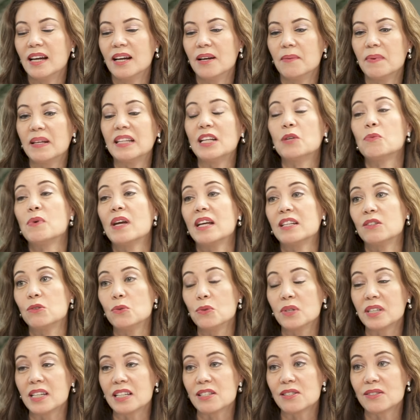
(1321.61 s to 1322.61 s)
And then we had
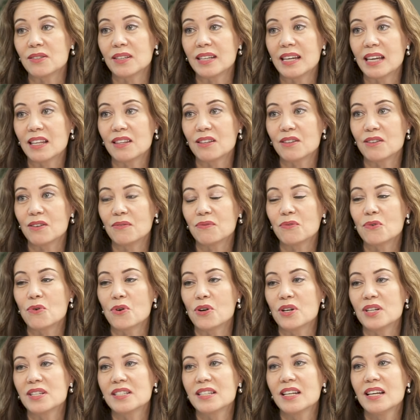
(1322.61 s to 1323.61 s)
2 kids together, of
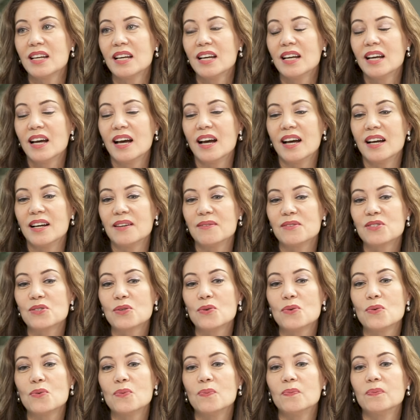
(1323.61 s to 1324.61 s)
course.
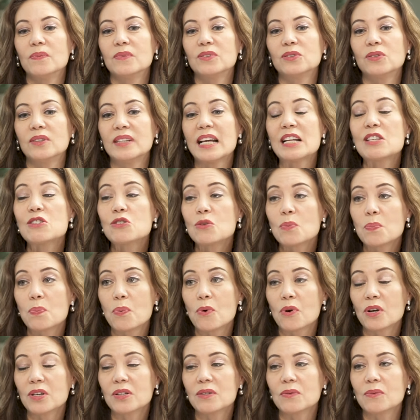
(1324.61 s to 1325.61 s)
So that
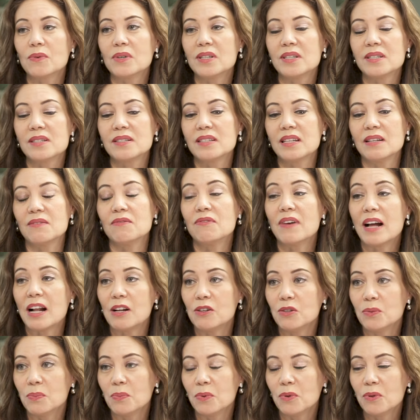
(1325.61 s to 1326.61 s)
support was
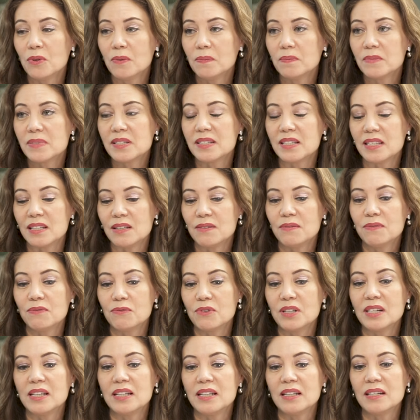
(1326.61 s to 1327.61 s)
invaluable.
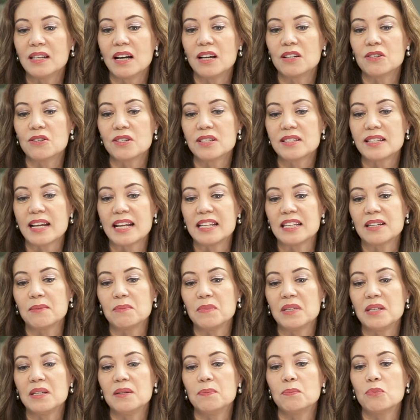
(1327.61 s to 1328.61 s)
Steve really
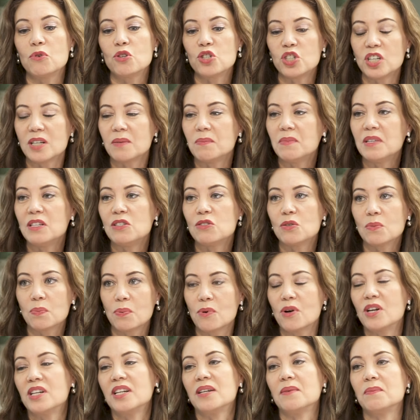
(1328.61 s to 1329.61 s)
understanding me, pushing me,
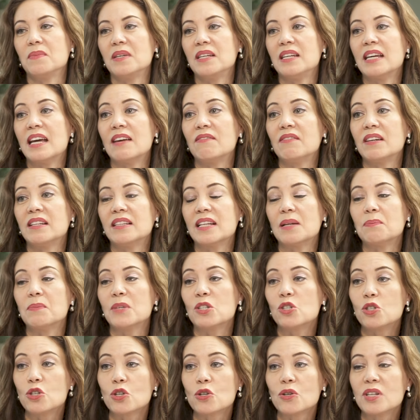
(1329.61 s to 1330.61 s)
supporting me, having that
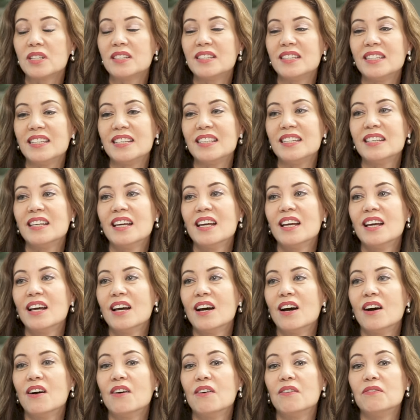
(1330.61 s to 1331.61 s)
maturity
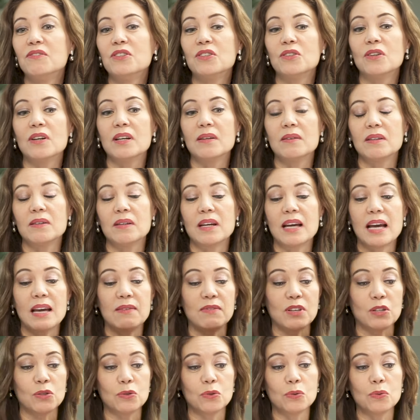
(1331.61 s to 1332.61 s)
of,
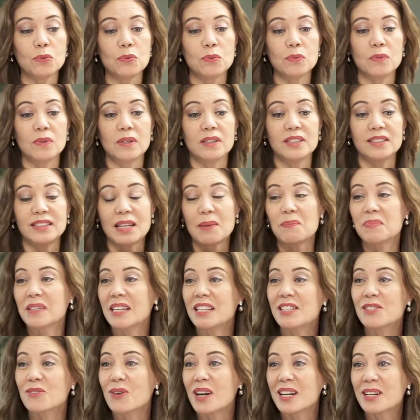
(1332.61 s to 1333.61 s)
having 2
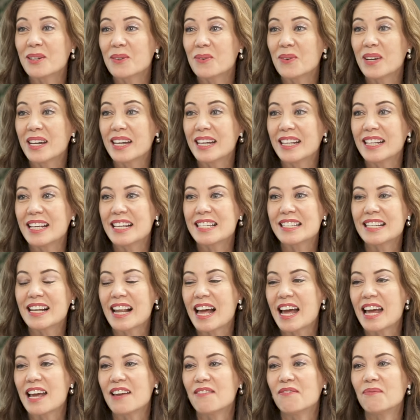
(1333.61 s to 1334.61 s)
stepkids right away in his
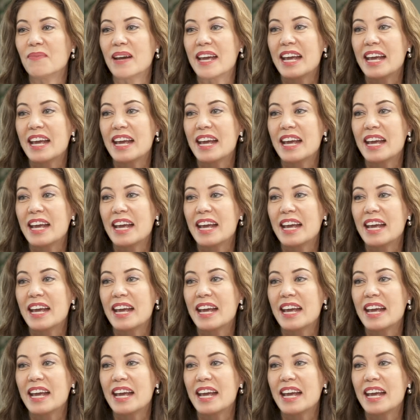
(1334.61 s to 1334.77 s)
life.